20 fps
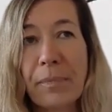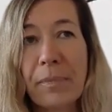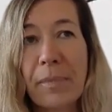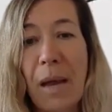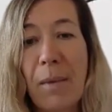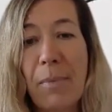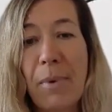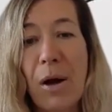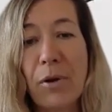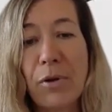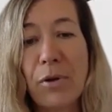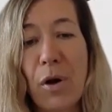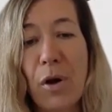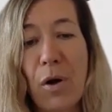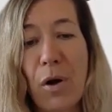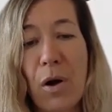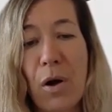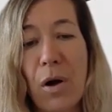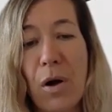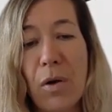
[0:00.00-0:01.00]
about
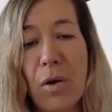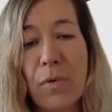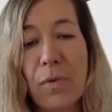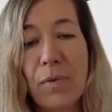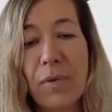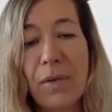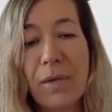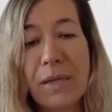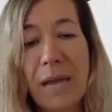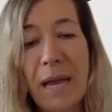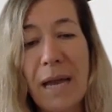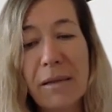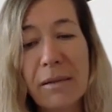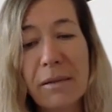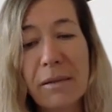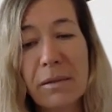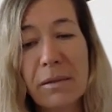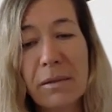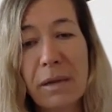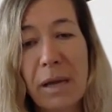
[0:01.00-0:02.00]
all the
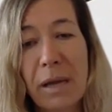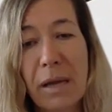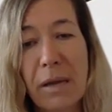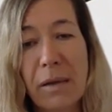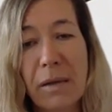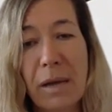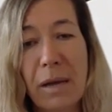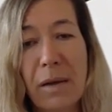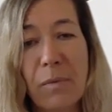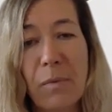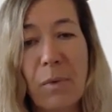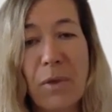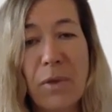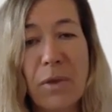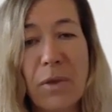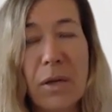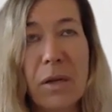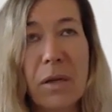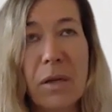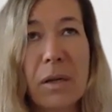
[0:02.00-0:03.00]
tests and what
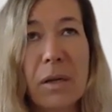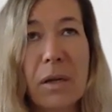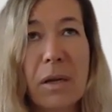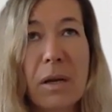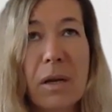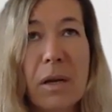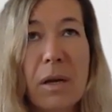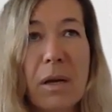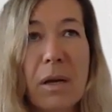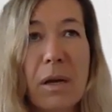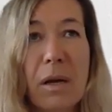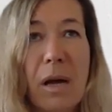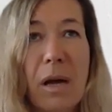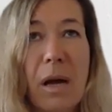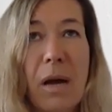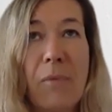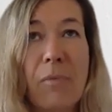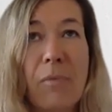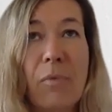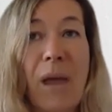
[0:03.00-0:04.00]
the
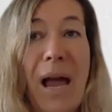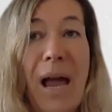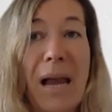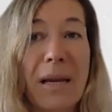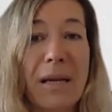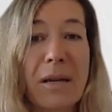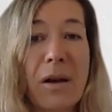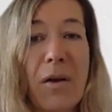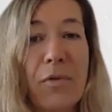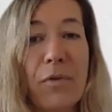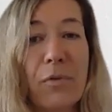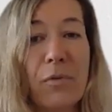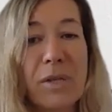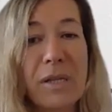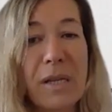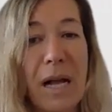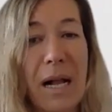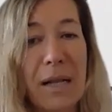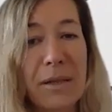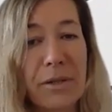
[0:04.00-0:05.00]
reality of the
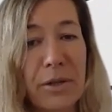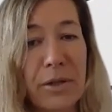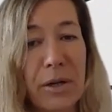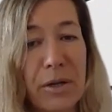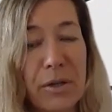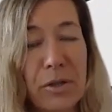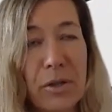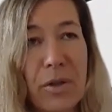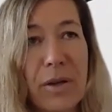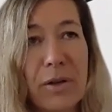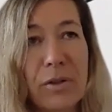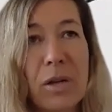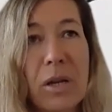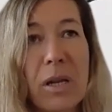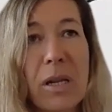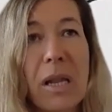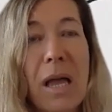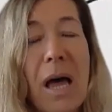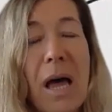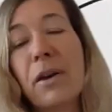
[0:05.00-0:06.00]
results are. So there's a
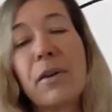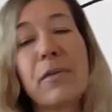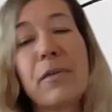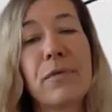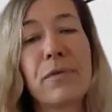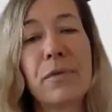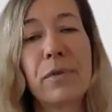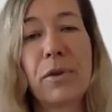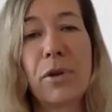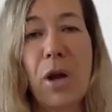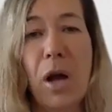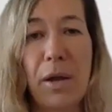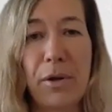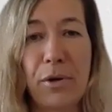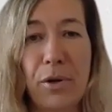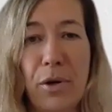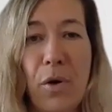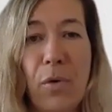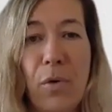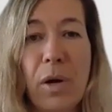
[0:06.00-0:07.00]
lot of
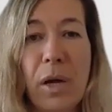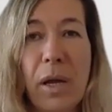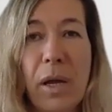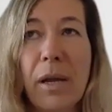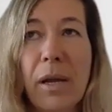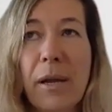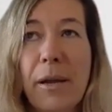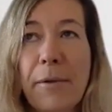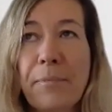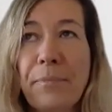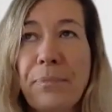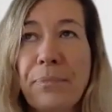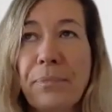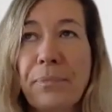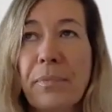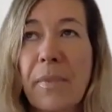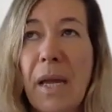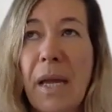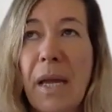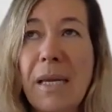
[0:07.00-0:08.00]
not knowing.
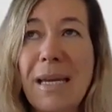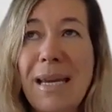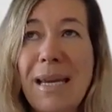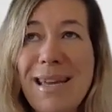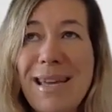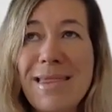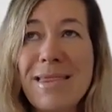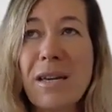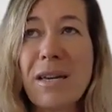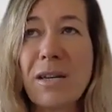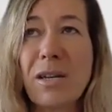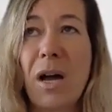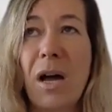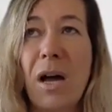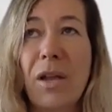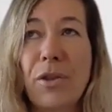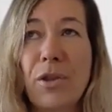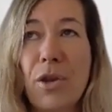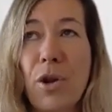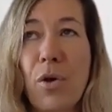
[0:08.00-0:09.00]
And in the
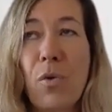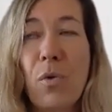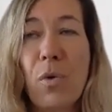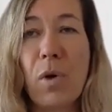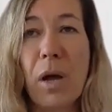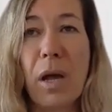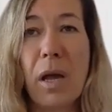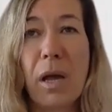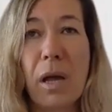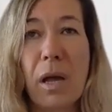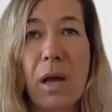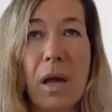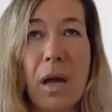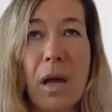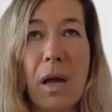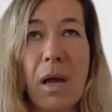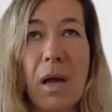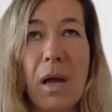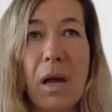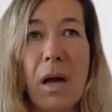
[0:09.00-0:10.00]
not knowing,
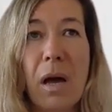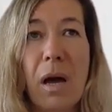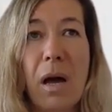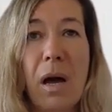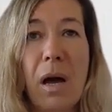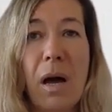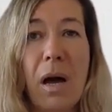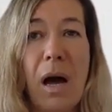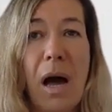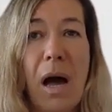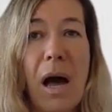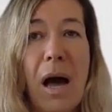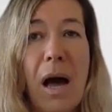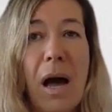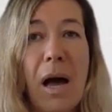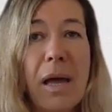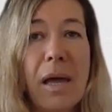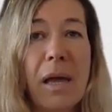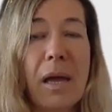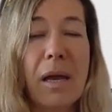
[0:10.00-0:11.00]

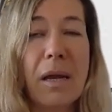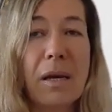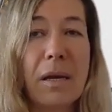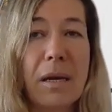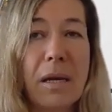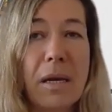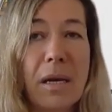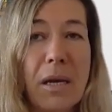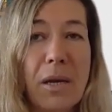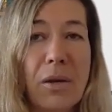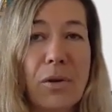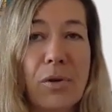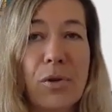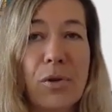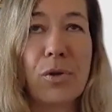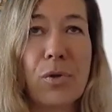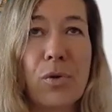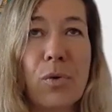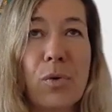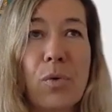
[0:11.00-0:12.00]
I need
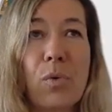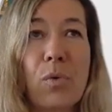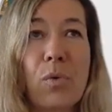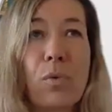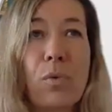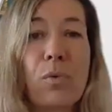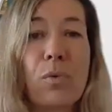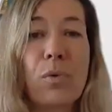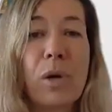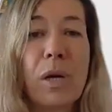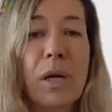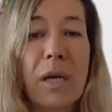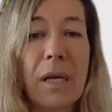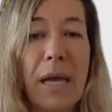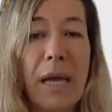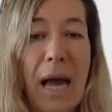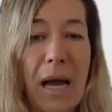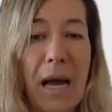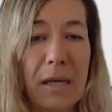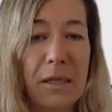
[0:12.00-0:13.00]
to
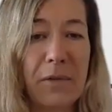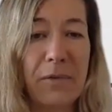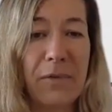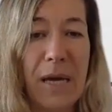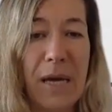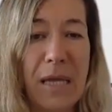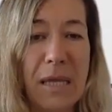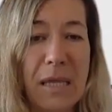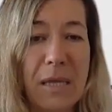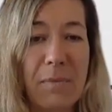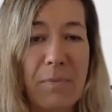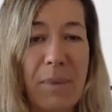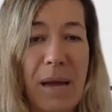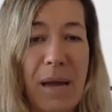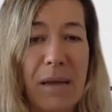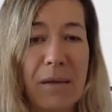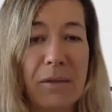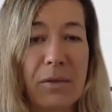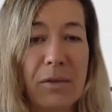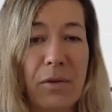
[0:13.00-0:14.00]
really activate the
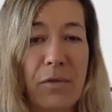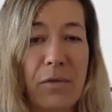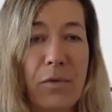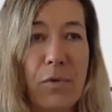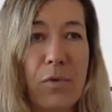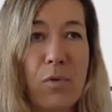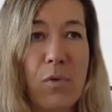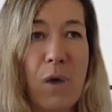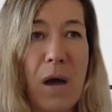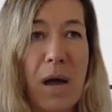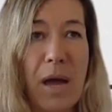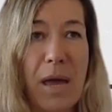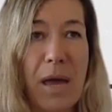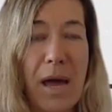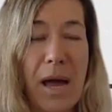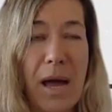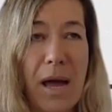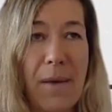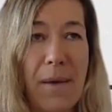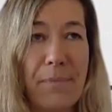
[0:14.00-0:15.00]
best of who I
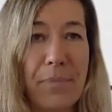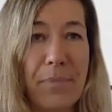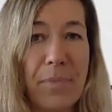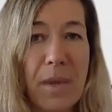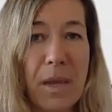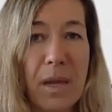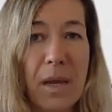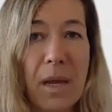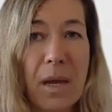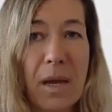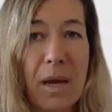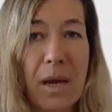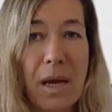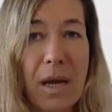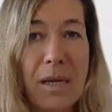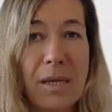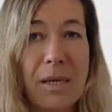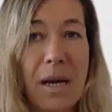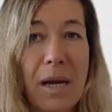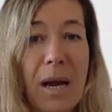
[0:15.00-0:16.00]
am
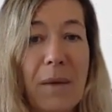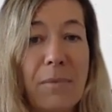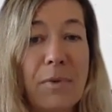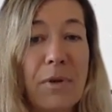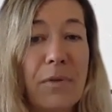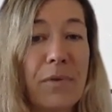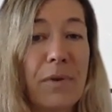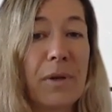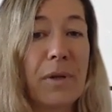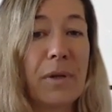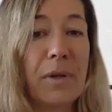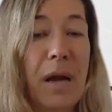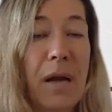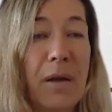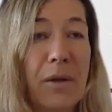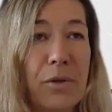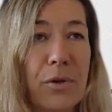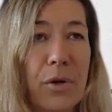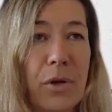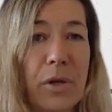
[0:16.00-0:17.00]
in times of
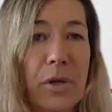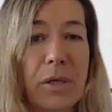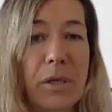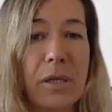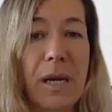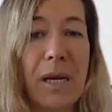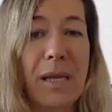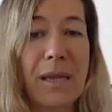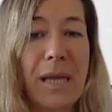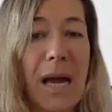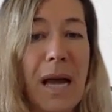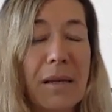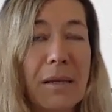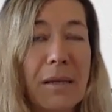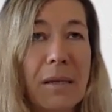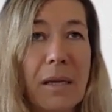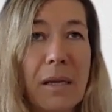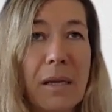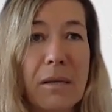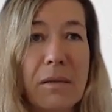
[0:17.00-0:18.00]
uncertainty. And that
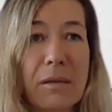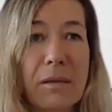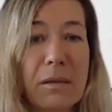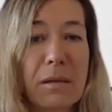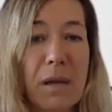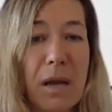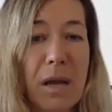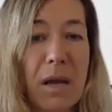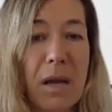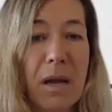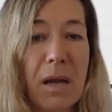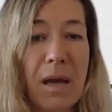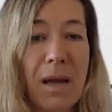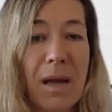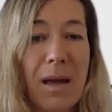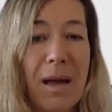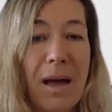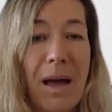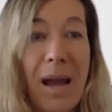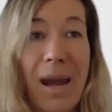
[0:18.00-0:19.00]
needs
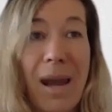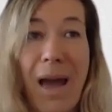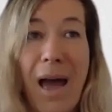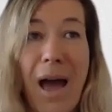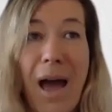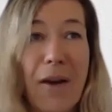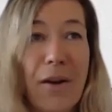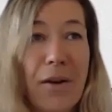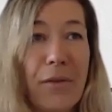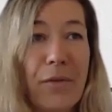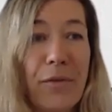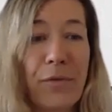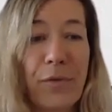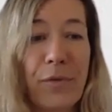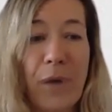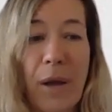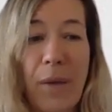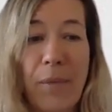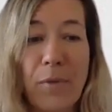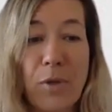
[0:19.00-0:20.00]
a lot
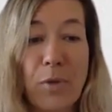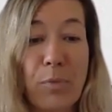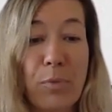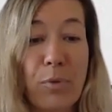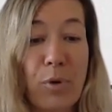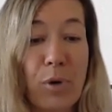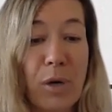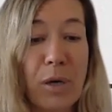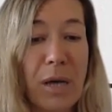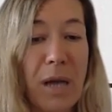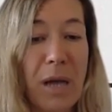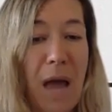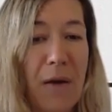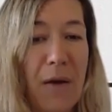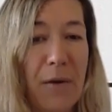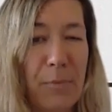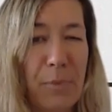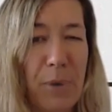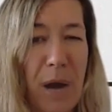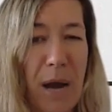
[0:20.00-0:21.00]
of support, a lot
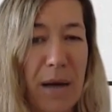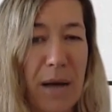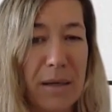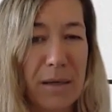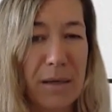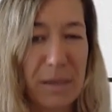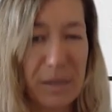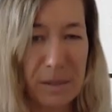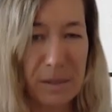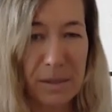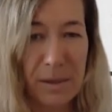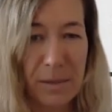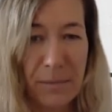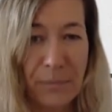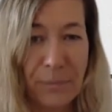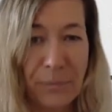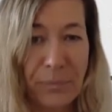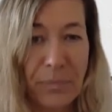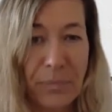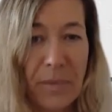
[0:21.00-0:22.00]
of practice,
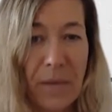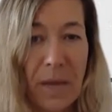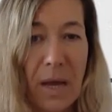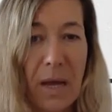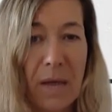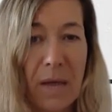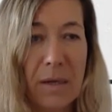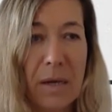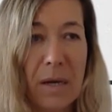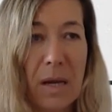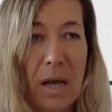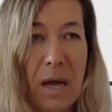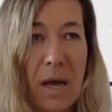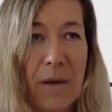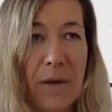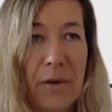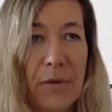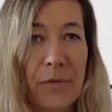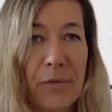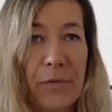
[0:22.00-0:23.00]
and a
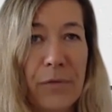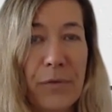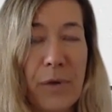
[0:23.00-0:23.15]
lot of